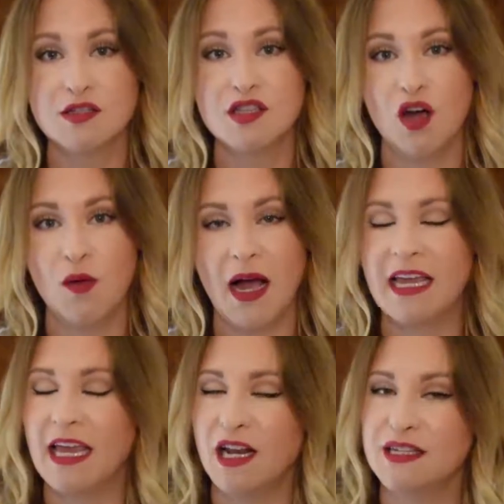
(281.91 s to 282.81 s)
So I
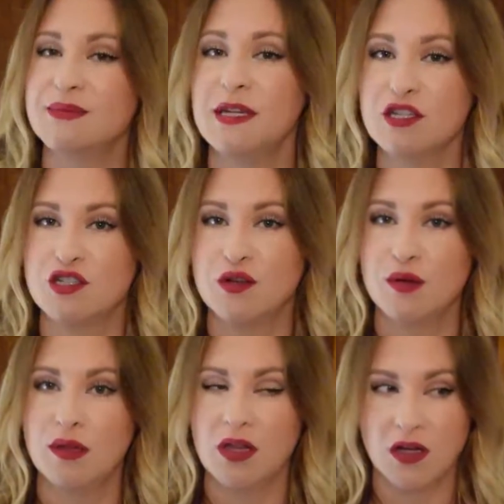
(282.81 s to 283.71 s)
cannot speak
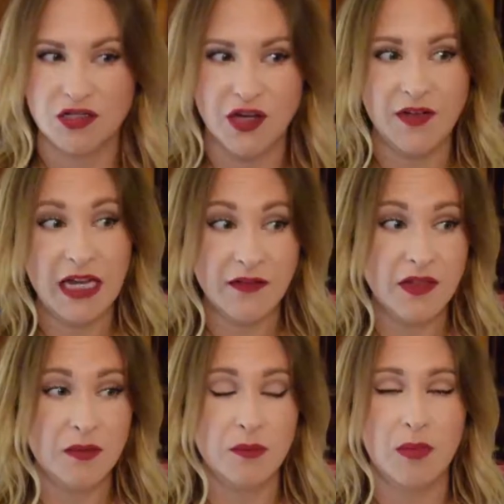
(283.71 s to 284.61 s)
to the longevity of
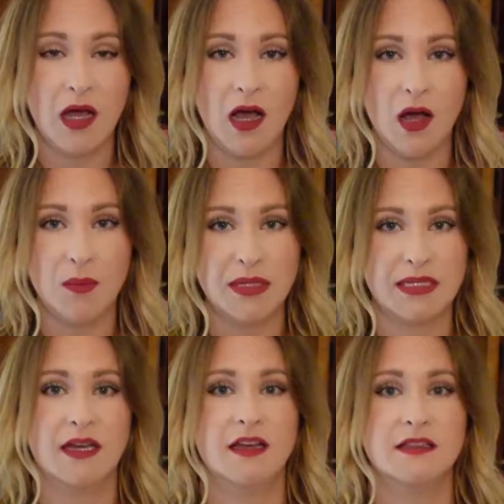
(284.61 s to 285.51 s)
them
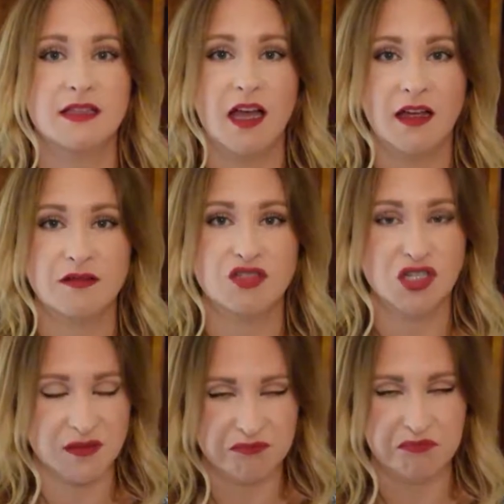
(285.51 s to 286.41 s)
because I
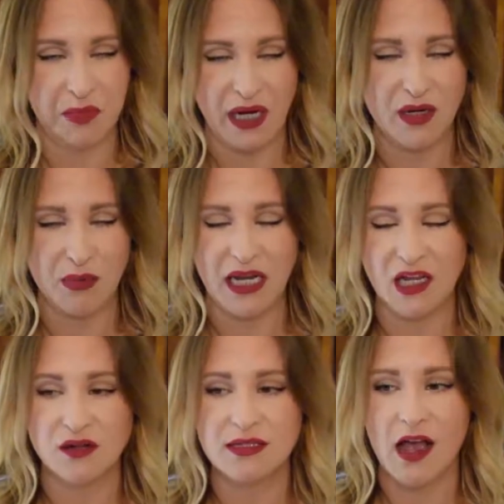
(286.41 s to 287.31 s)
just painted my
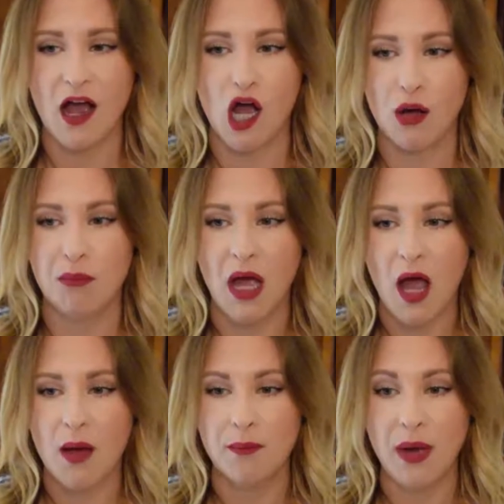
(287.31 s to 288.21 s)
nails.
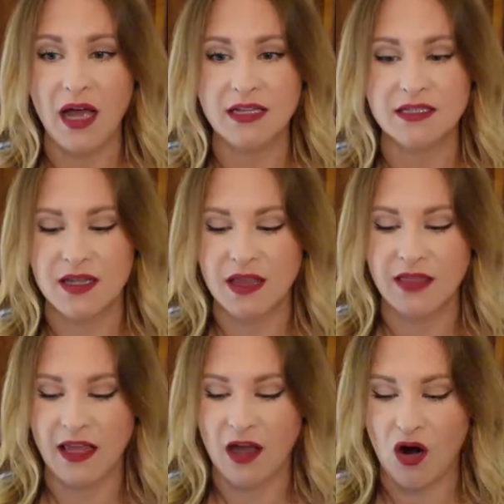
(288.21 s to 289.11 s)
But
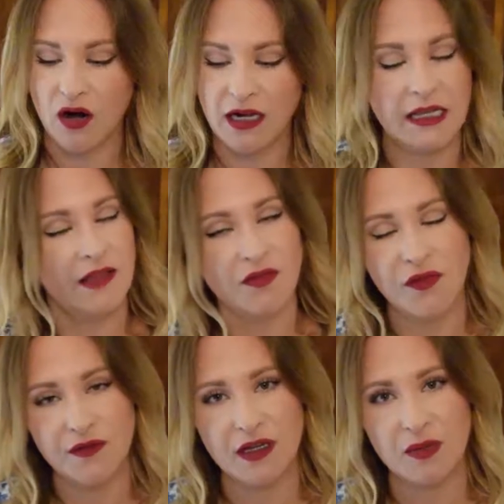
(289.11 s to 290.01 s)
they are
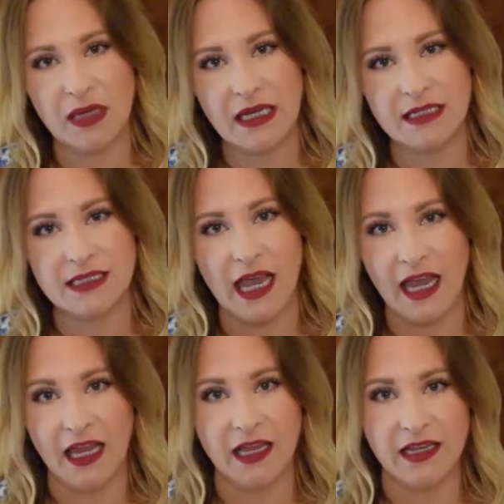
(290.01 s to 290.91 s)
$11.50 a piece,
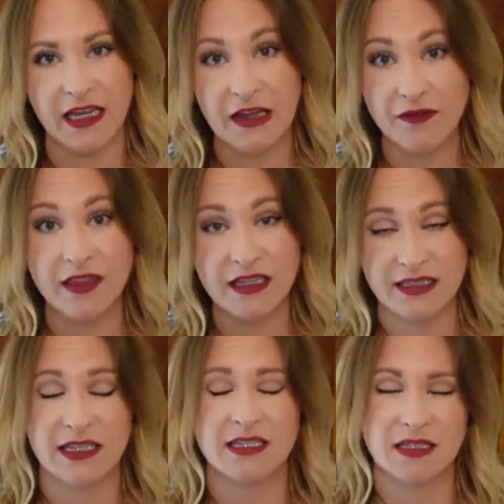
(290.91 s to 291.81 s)
and if these
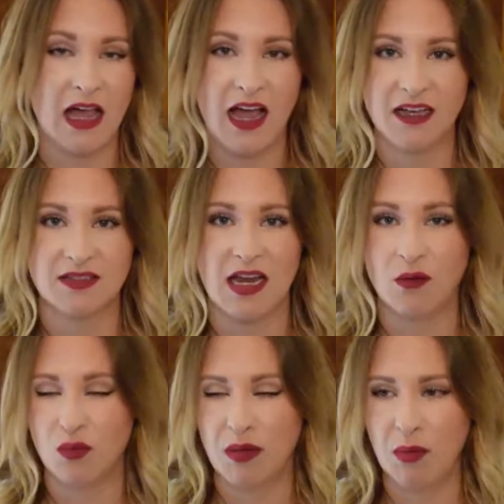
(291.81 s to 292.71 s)
things last, I
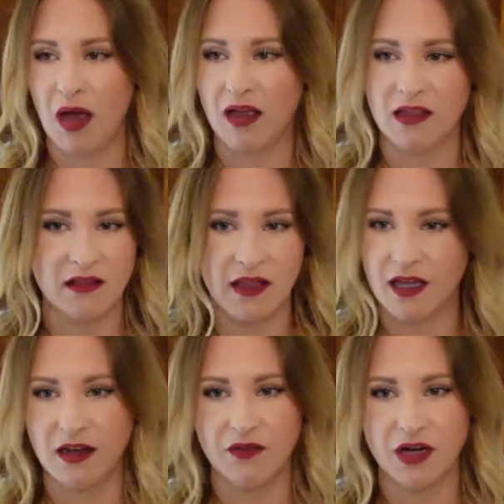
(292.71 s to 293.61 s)
will be buying it like
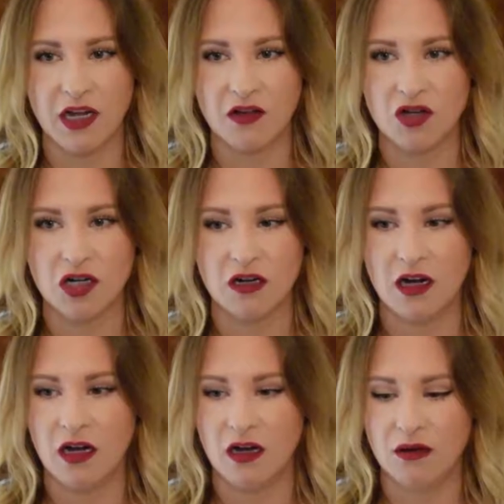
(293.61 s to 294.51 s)
in every color.
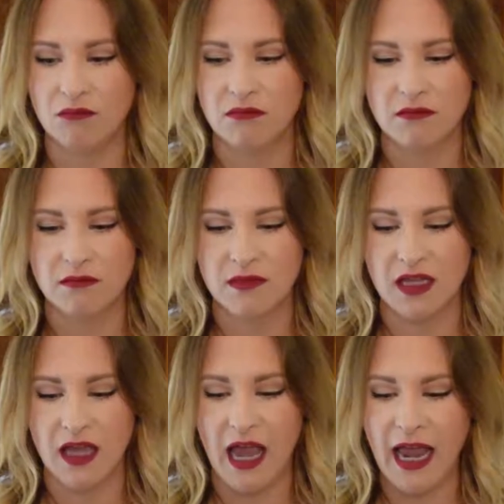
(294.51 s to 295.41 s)

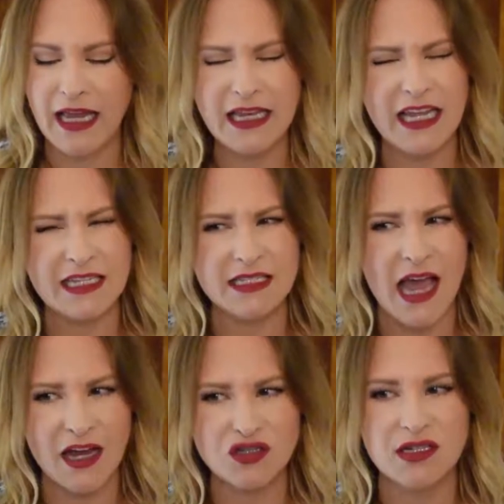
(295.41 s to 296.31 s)
And it
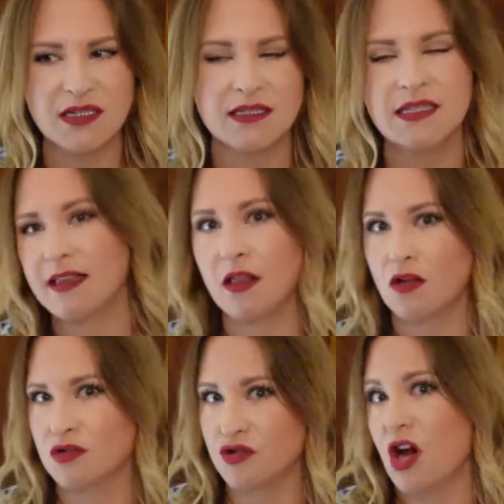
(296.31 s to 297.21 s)
actually doesn't take that
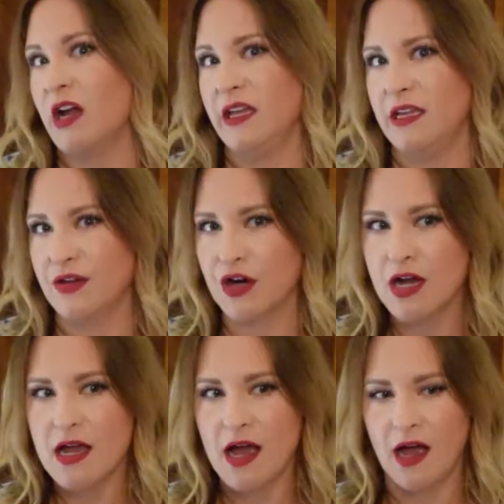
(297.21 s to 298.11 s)
long to dry either.
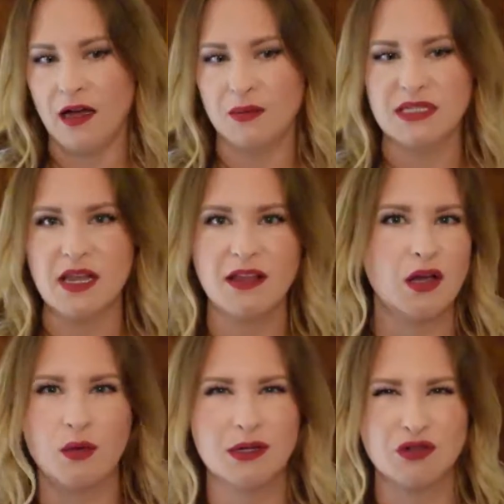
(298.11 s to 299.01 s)
It's not like
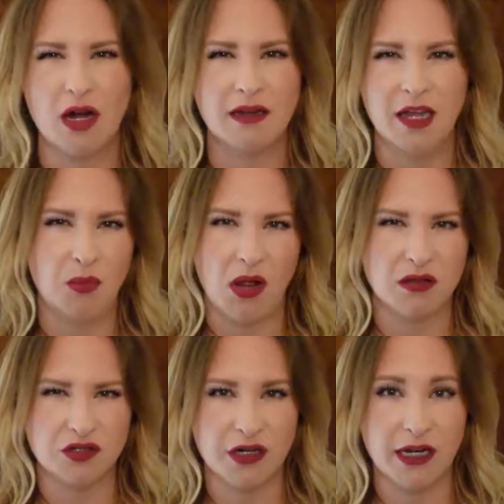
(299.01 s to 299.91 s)
a quick dry nail
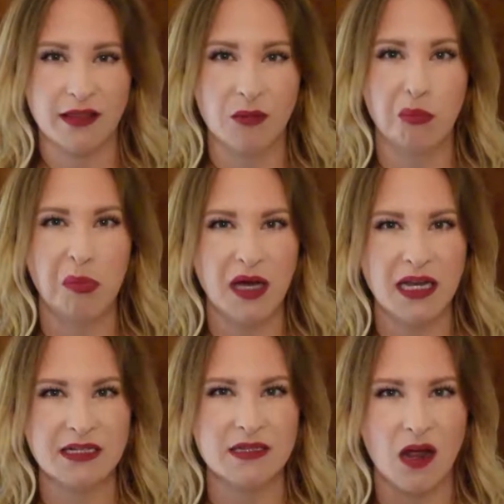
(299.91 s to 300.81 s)
polish or anything,
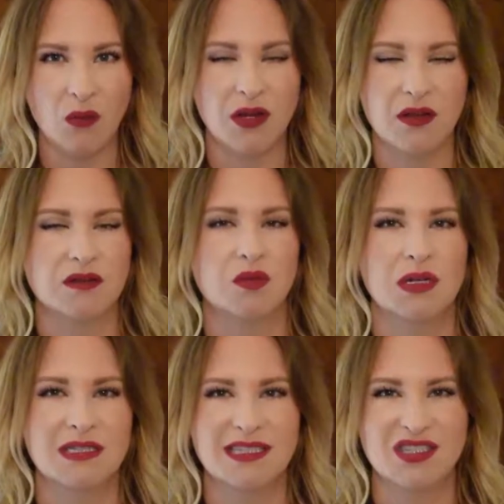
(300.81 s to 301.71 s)
but it's not one of those
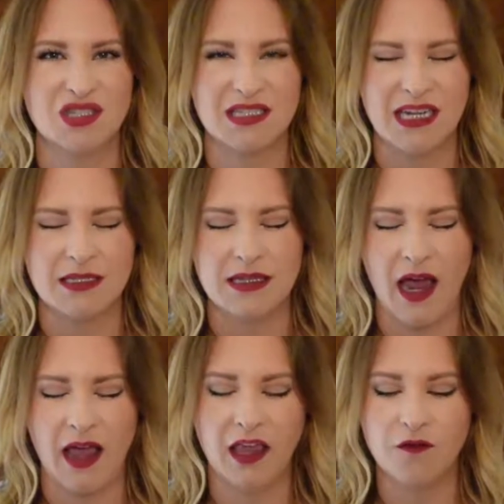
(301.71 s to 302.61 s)
ones that just stays
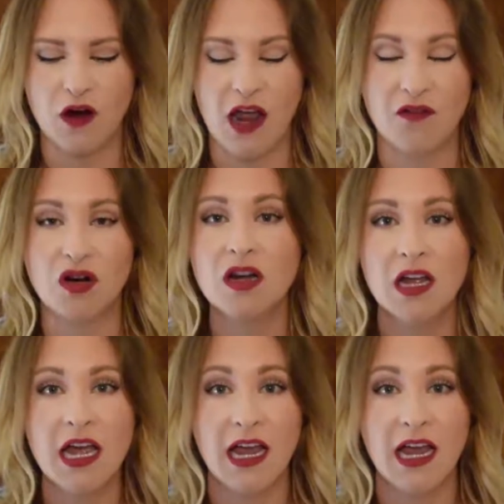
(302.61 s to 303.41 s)
tacky forever.